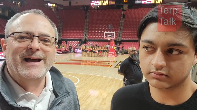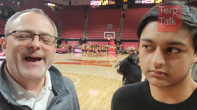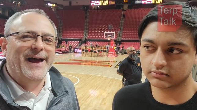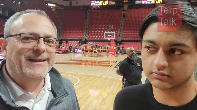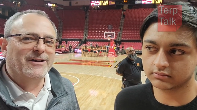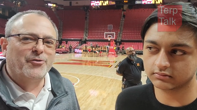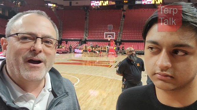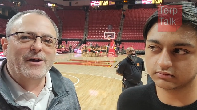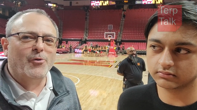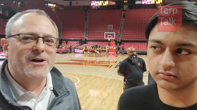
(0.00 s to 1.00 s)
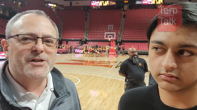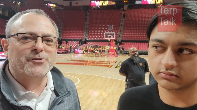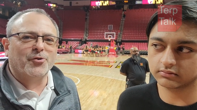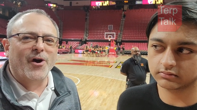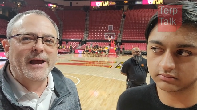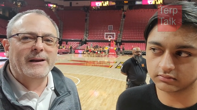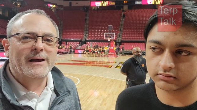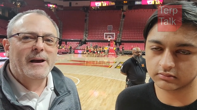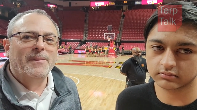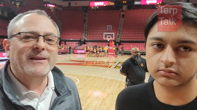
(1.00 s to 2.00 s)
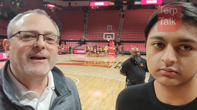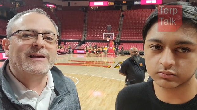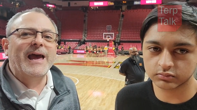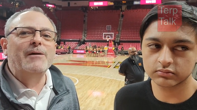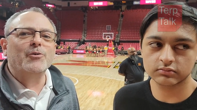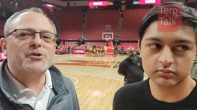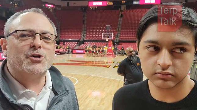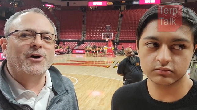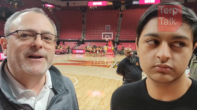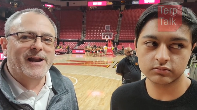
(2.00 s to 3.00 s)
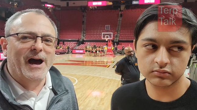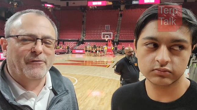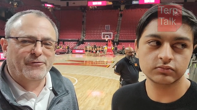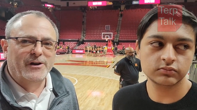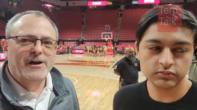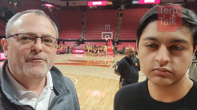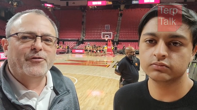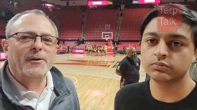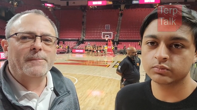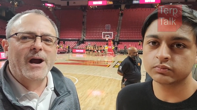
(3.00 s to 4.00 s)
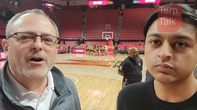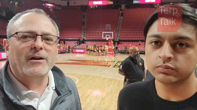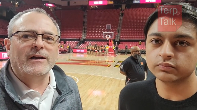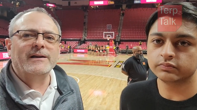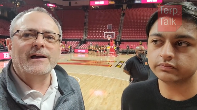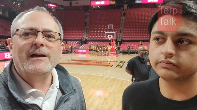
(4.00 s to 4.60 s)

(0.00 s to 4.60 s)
Speaker 1: and the crowd wasn't great, but the game was good enough for Maryland.